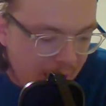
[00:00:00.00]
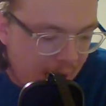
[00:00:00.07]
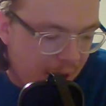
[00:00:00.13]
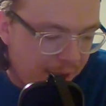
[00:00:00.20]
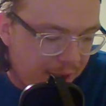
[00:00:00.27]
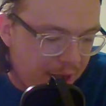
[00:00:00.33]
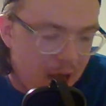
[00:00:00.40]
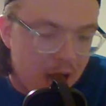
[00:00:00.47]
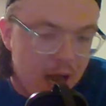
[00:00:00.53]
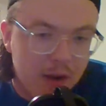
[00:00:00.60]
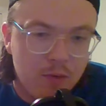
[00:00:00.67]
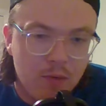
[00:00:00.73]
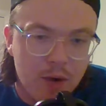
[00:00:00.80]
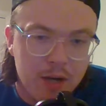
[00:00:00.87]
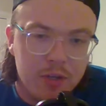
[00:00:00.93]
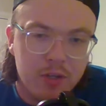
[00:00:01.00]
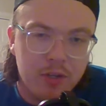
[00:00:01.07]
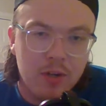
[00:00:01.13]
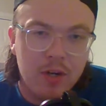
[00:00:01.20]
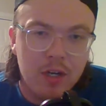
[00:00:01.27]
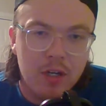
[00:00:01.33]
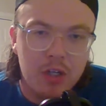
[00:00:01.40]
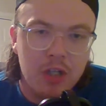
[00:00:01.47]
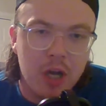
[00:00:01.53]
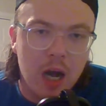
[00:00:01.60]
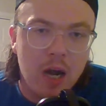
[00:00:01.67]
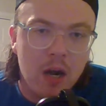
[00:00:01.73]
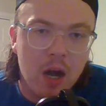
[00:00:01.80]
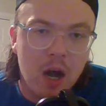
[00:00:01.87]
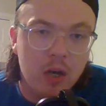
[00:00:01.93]
had not registered a
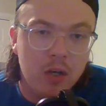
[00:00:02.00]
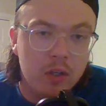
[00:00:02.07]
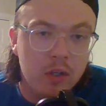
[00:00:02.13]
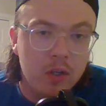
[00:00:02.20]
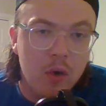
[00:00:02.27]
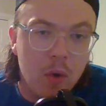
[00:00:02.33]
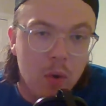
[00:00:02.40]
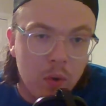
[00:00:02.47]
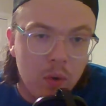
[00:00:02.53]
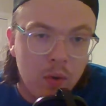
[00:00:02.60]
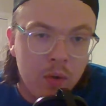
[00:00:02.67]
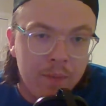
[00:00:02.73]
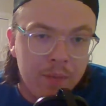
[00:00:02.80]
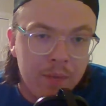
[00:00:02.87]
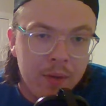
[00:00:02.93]
shot on goal,